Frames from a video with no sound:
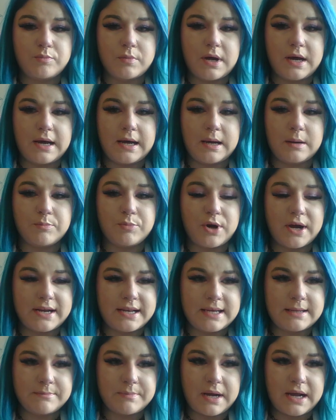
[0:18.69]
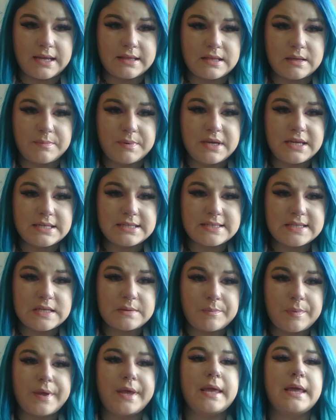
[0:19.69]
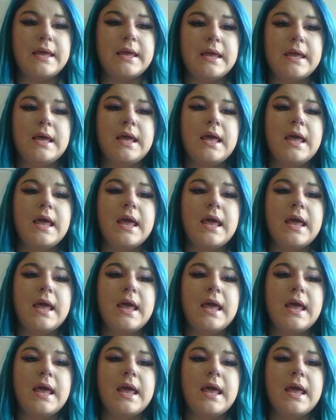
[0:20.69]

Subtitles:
brought in by the PCP